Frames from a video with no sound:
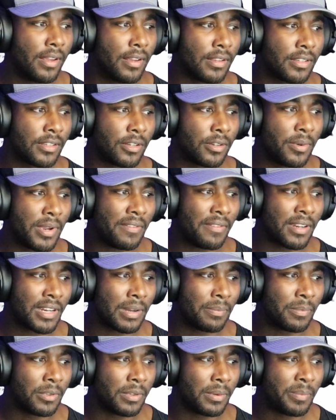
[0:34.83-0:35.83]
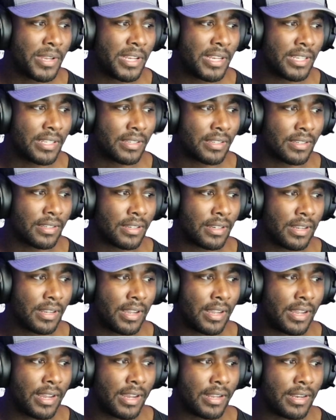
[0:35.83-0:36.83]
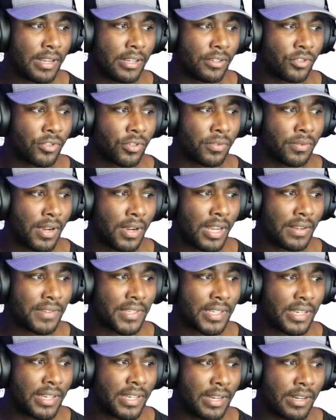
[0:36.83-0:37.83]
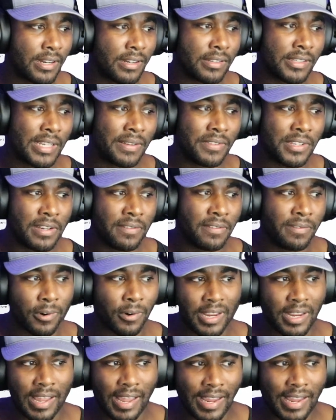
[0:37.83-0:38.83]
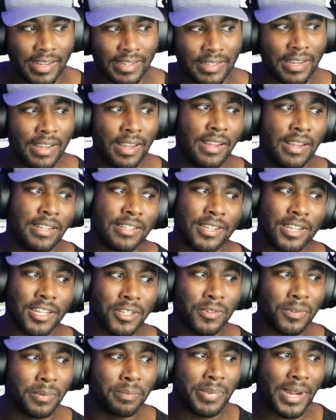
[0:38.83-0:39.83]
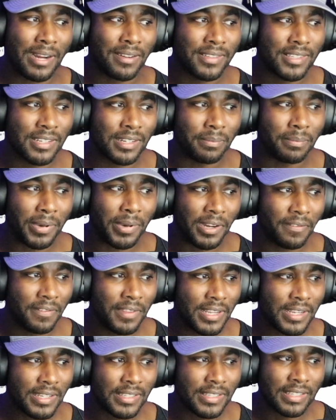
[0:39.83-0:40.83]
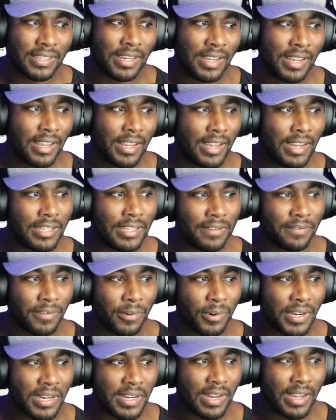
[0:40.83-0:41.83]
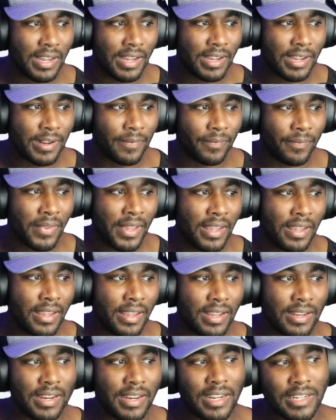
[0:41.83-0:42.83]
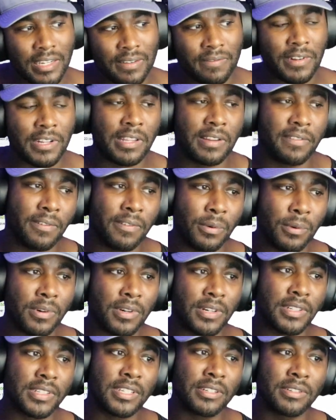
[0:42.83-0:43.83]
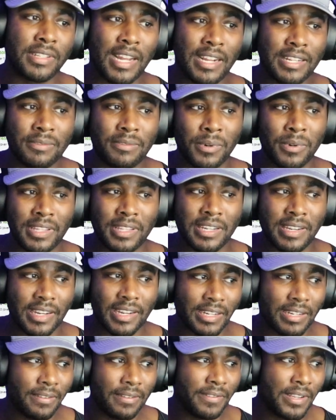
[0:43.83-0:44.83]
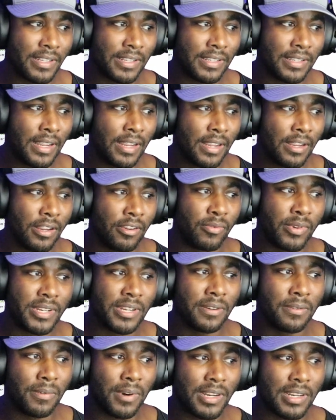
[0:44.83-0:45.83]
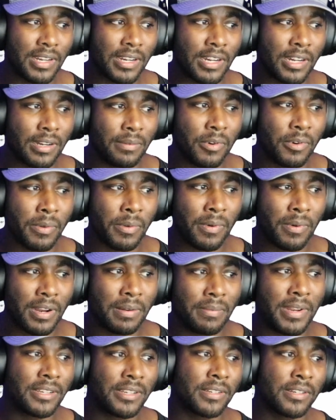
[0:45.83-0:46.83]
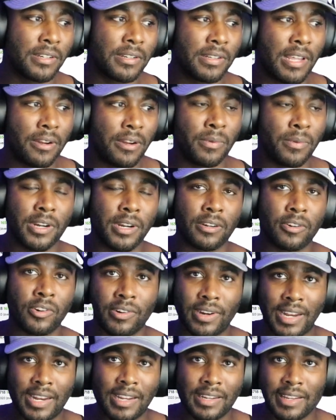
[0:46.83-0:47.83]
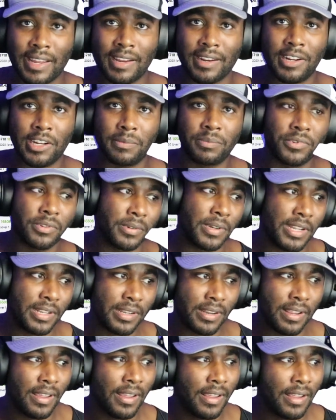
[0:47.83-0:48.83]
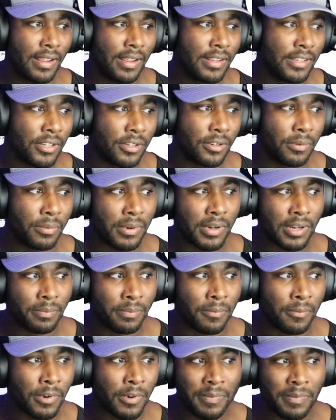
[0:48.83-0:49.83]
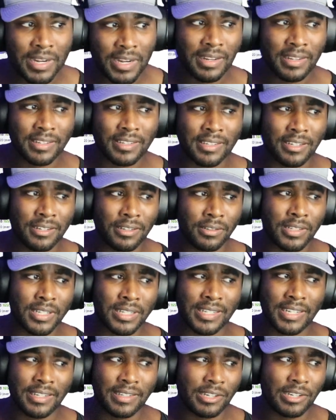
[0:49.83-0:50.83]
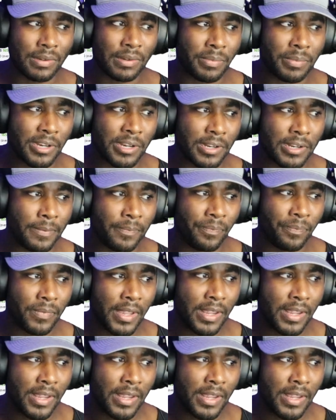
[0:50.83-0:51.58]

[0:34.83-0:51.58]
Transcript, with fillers: So we have a couple of peaks and troughs here. Seventeen forty-eight, as long as we're bouncing above this, eighteen forty-nine, and then eighteen fifty-four. So that's where the negative is. We didn't want to come. We want to make sure that we're creating that uptrend. So we're we've been in this little consolidation period.